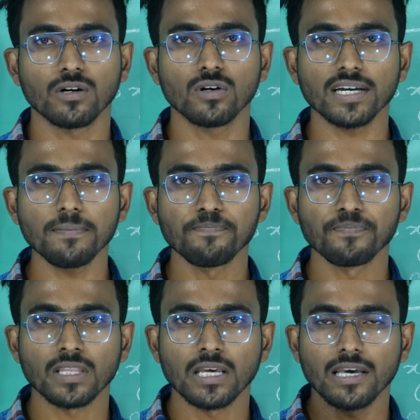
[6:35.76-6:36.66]
Okay,
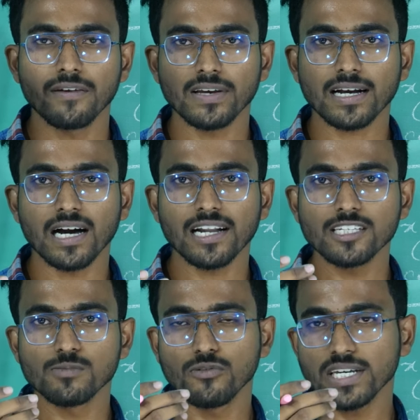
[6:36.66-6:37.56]
if a car
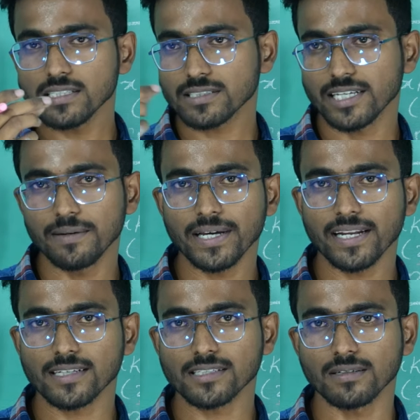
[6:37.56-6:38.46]
is moving same
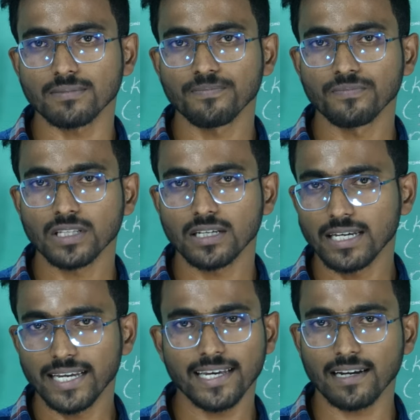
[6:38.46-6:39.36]
direction,
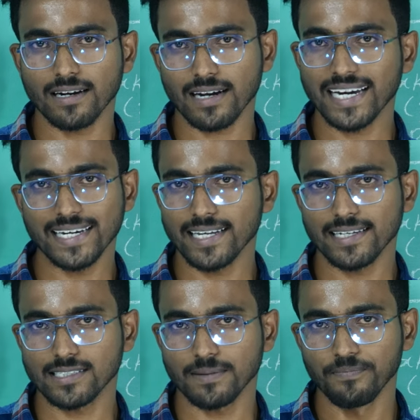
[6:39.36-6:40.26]
here right
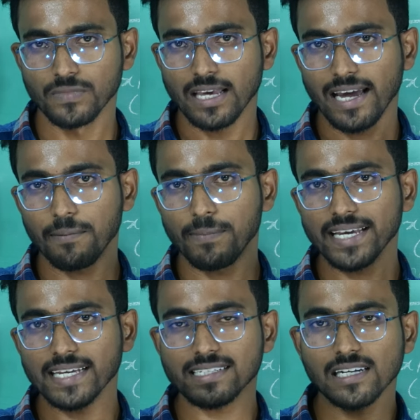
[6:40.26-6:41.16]
direction, and
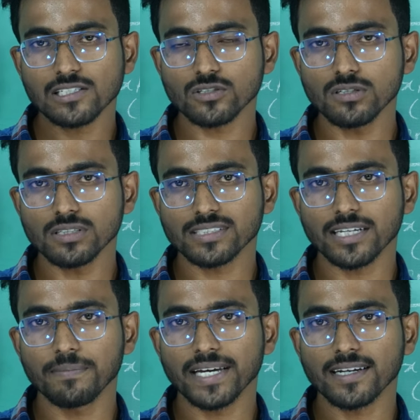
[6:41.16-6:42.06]
bike is also
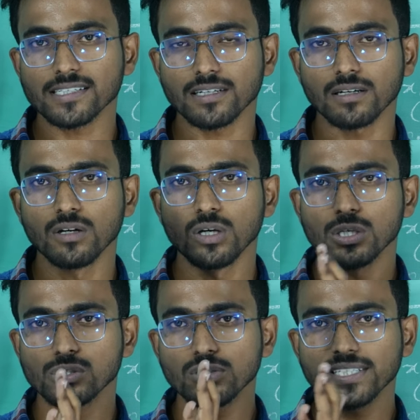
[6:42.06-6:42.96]
same direction,
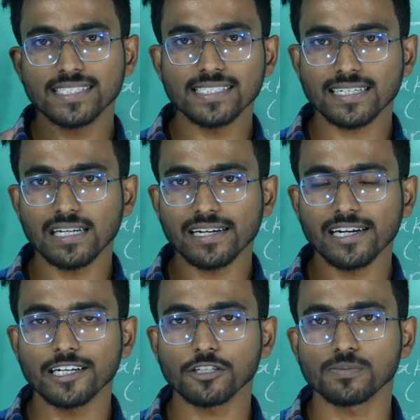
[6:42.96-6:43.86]
so this is called
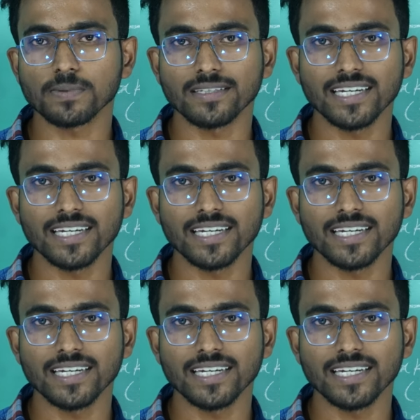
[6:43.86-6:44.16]
relative speed.